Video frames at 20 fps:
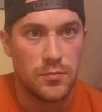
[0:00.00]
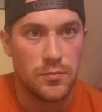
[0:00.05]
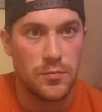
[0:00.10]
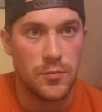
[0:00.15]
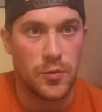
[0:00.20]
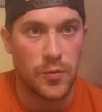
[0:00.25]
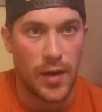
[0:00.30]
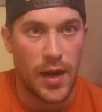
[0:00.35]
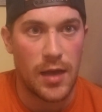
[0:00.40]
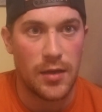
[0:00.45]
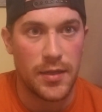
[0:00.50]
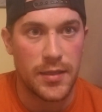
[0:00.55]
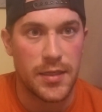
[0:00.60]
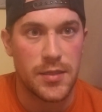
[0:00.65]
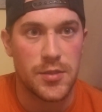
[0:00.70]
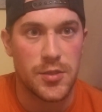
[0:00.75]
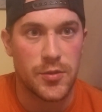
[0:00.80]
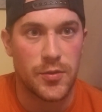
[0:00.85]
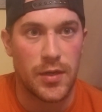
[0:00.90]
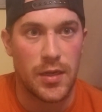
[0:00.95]
growling
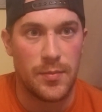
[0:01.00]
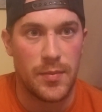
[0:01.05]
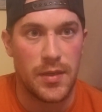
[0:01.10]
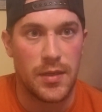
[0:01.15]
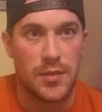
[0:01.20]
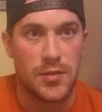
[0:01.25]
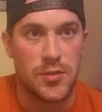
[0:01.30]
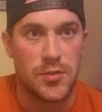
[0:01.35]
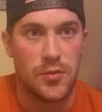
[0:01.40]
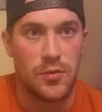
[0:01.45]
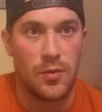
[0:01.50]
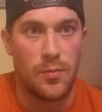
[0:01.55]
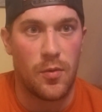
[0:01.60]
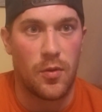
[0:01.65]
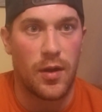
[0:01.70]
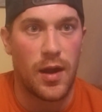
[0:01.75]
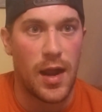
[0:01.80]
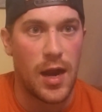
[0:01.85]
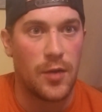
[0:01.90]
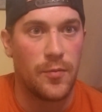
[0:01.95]
and screaming to a
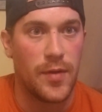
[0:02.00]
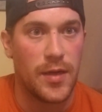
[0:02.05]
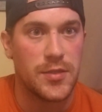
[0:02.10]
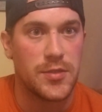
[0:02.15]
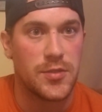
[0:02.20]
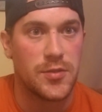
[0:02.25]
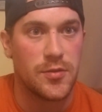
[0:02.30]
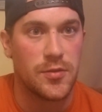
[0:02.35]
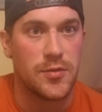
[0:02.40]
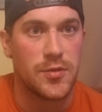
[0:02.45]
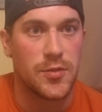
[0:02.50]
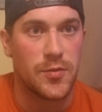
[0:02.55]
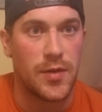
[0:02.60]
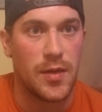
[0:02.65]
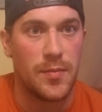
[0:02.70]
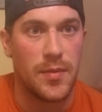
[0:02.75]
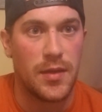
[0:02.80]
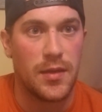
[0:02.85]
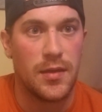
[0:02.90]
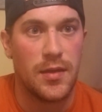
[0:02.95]
more higher register
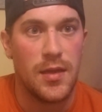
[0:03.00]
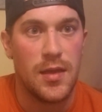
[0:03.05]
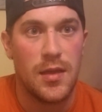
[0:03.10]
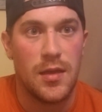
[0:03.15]
screaming.